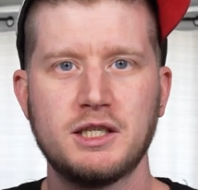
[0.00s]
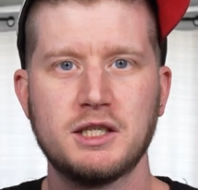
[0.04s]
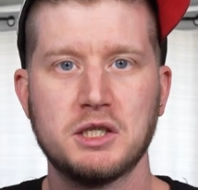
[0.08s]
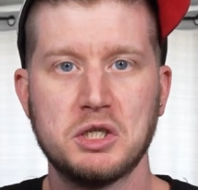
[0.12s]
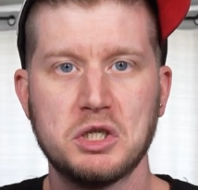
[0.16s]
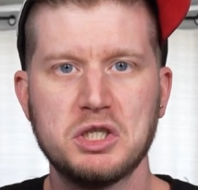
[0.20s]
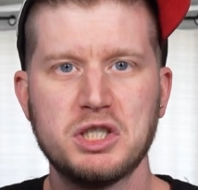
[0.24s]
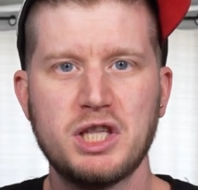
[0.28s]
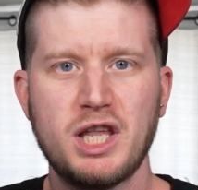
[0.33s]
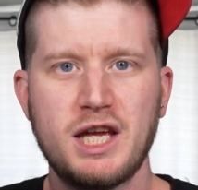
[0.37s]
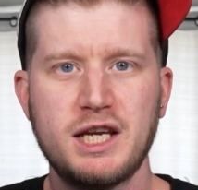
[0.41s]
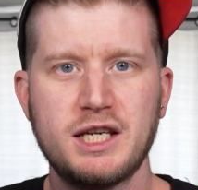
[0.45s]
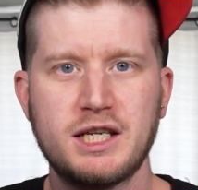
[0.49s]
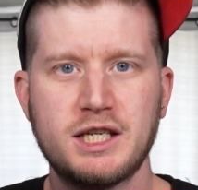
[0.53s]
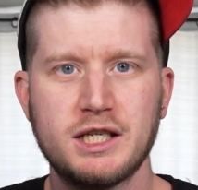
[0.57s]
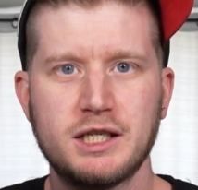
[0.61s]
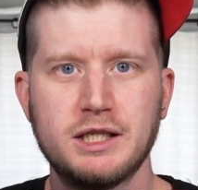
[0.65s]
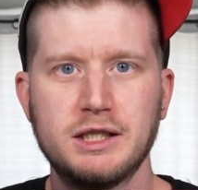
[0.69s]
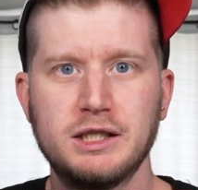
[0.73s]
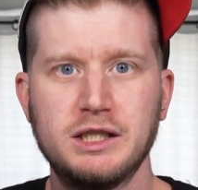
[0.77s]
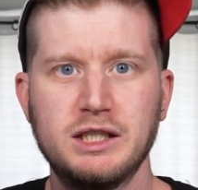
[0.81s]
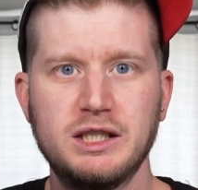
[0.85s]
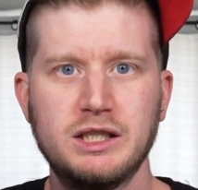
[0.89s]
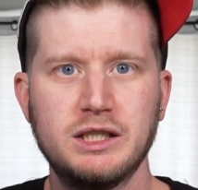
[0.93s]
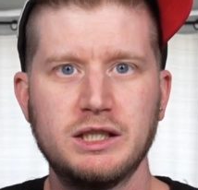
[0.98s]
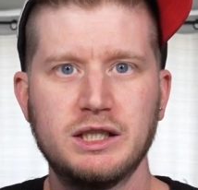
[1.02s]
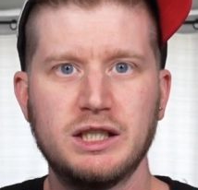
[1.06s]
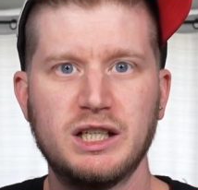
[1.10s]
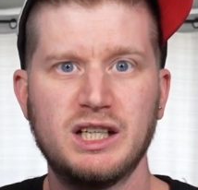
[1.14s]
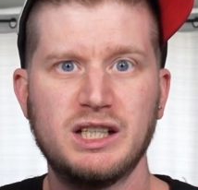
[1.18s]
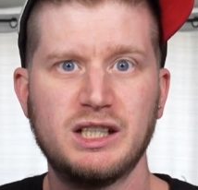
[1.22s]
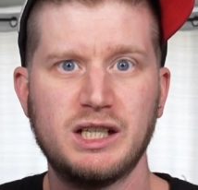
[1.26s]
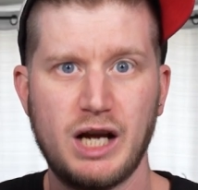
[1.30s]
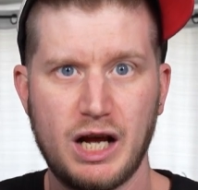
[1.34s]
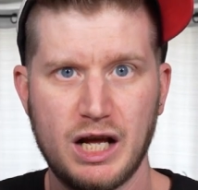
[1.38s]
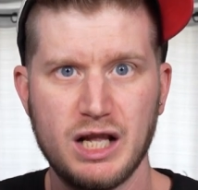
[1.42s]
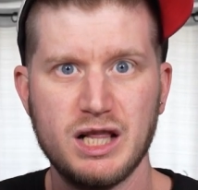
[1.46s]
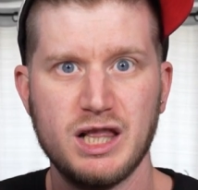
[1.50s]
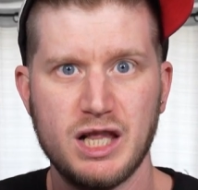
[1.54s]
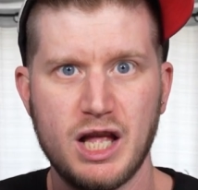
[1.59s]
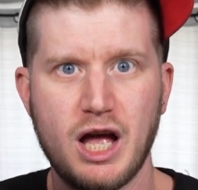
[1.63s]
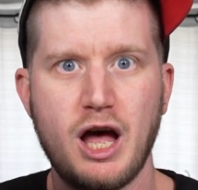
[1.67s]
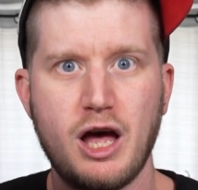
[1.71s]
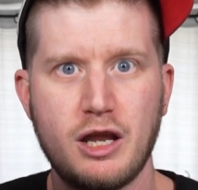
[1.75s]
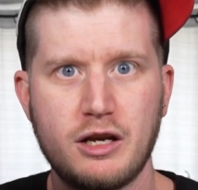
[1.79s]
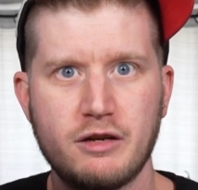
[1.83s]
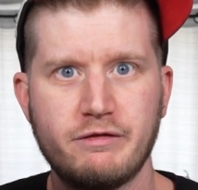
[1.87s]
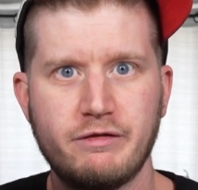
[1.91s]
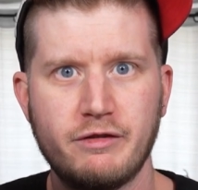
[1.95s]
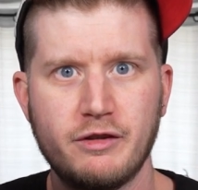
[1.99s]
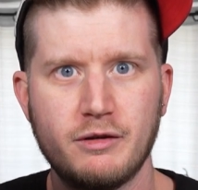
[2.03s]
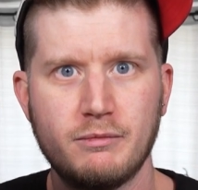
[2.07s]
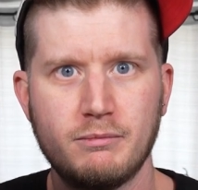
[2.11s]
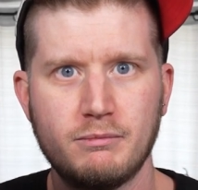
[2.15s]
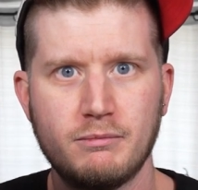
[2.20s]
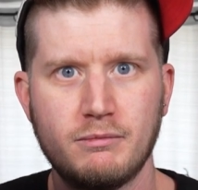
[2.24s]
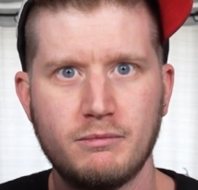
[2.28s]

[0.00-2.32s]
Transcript: There's like a lot of them.